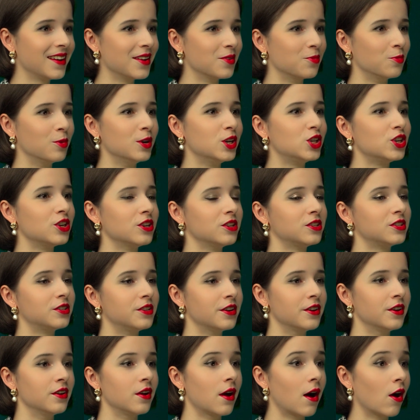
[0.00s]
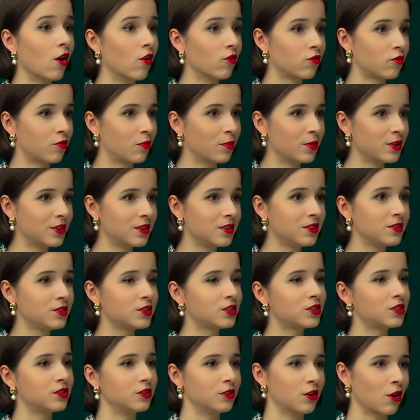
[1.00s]
which is the
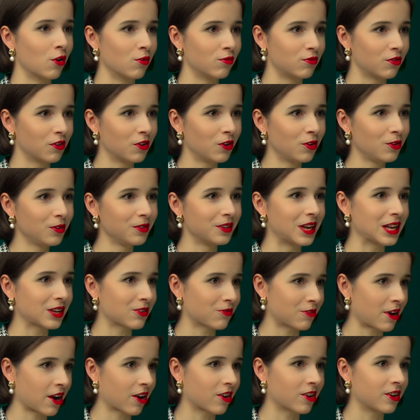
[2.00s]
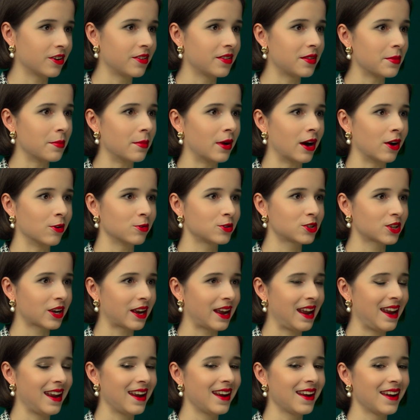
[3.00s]
Hoffmann's novel, Nutcracker and the Mouse
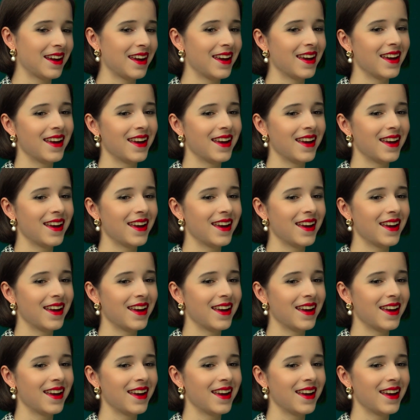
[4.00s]
King.